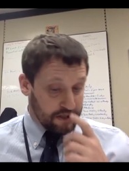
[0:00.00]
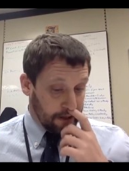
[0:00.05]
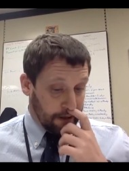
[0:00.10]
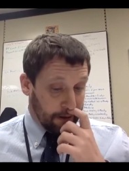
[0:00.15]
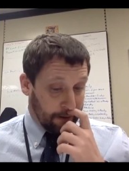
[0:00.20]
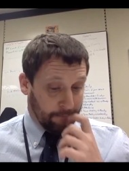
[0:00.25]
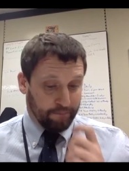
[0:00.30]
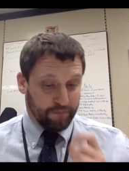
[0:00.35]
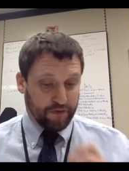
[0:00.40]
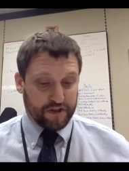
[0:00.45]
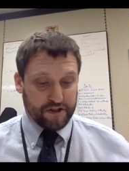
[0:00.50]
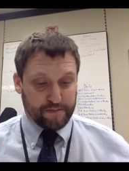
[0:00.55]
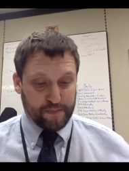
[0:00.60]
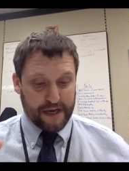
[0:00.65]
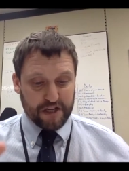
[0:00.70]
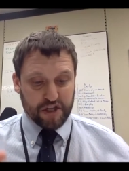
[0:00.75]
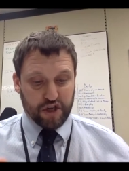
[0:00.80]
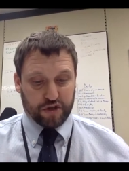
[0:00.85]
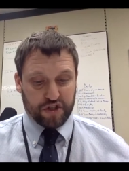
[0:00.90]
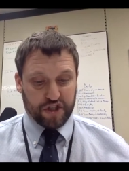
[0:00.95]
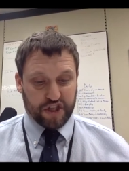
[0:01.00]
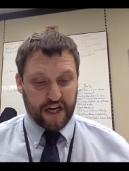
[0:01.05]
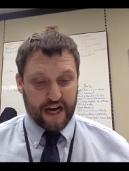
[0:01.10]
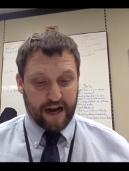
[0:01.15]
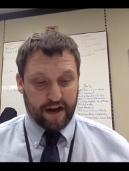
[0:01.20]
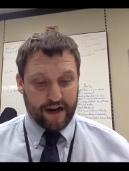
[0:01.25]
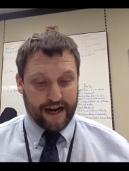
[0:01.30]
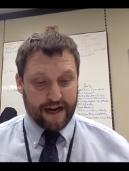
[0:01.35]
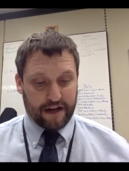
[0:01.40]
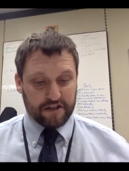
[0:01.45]
So special
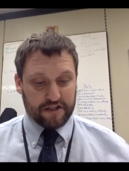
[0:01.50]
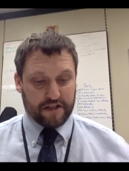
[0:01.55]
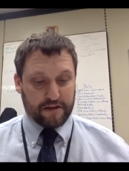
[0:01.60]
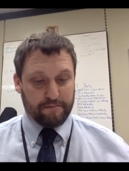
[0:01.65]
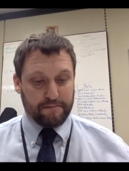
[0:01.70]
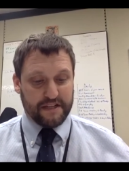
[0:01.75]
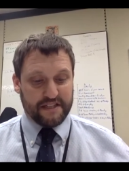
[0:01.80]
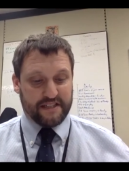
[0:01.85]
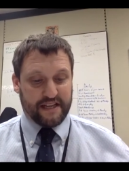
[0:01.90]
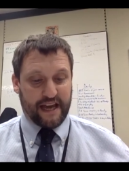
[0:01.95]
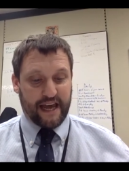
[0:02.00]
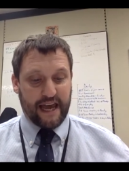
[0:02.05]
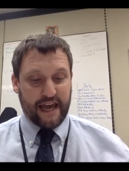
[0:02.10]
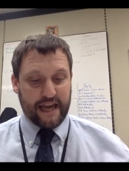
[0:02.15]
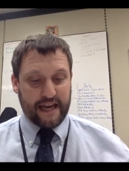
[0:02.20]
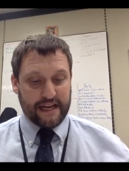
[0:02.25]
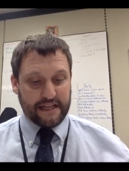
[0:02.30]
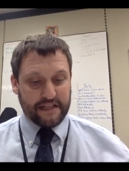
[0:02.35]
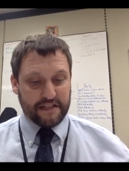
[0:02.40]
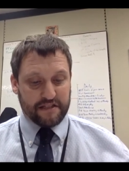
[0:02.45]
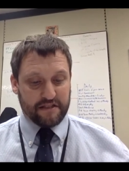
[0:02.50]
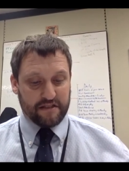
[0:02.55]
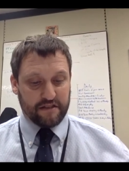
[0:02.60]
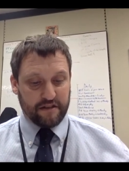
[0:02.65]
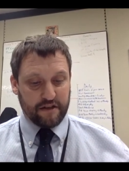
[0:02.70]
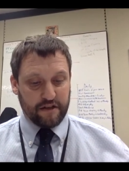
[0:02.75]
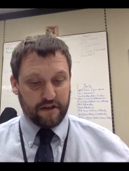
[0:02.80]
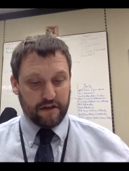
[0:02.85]
shout out to Miss Haynes